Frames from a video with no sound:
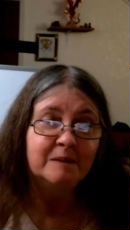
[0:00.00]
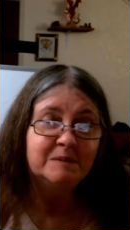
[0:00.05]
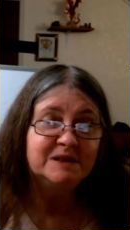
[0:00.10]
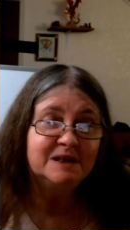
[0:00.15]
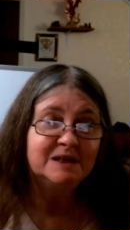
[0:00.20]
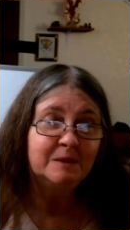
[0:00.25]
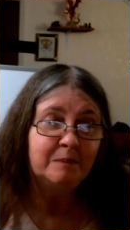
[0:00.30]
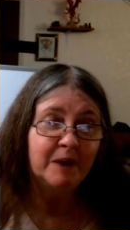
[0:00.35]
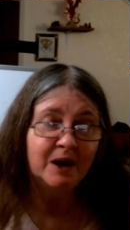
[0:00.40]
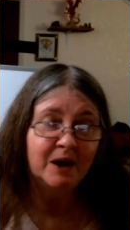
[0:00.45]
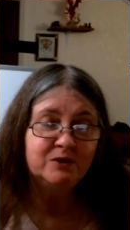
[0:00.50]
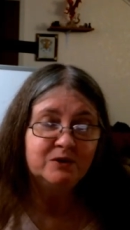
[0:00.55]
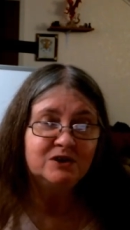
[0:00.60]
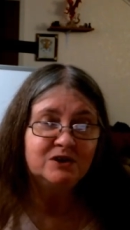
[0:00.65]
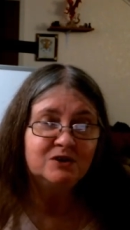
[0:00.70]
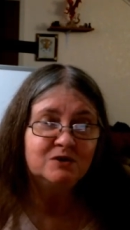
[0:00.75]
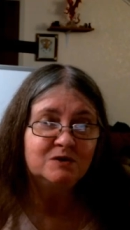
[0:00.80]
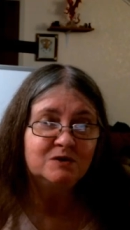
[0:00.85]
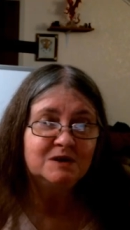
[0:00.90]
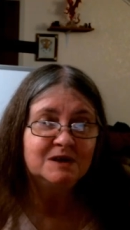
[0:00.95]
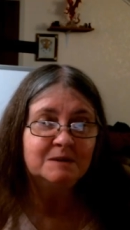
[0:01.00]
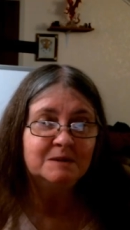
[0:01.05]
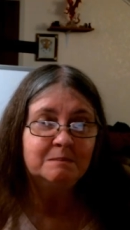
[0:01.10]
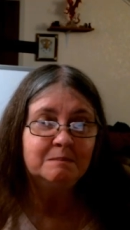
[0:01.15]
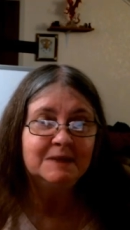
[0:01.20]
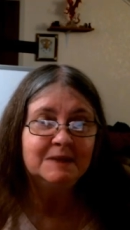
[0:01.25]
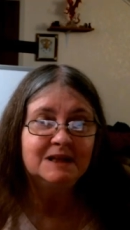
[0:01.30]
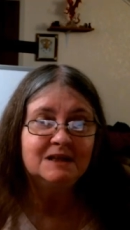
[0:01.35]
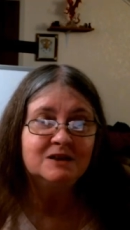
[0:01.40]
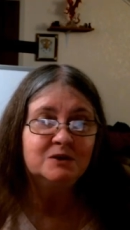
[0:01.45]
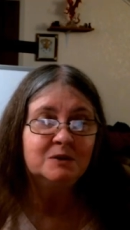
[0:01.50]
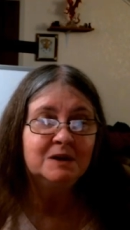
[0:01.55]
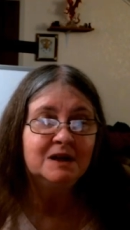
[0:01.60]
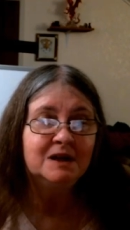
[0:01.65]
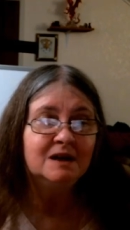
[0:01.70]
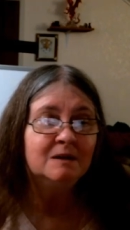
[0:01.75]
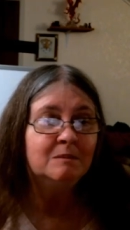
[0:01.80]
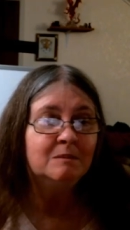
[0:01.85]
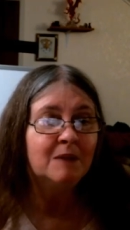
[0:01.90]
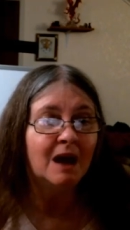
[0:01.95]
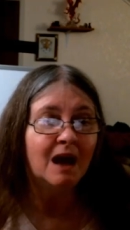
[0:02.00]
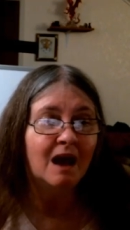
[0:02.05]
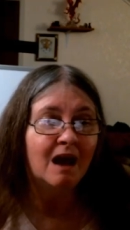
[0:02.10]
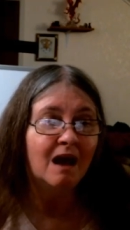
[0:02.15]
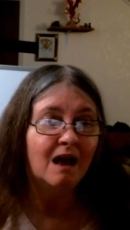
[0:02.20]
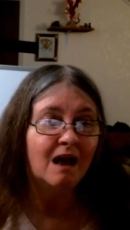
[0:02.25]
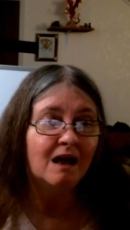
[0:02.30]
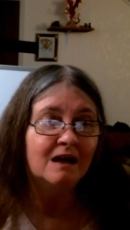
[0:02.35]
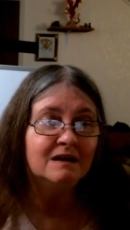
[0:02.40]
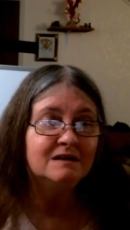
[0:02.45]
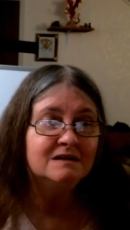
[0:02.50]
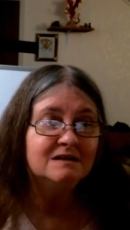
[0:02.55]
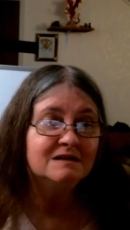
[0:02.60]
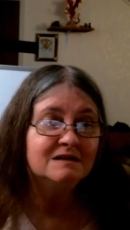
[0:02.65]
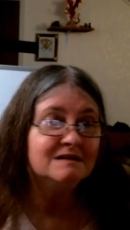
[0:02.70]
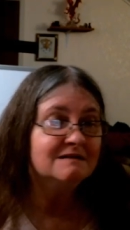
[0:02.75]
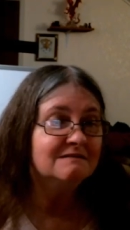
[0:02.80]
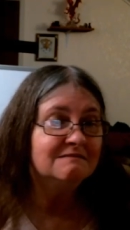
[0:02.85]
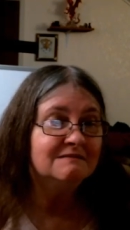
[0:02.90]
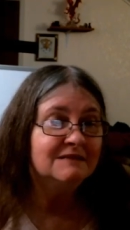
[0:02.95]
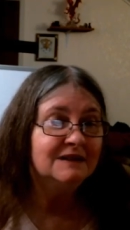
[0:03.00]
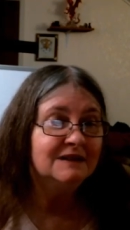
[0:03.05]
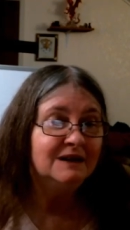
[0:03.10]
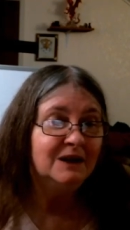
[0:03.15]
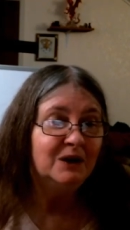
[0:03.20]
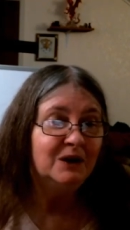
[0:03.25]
I am supposed to submit to him, and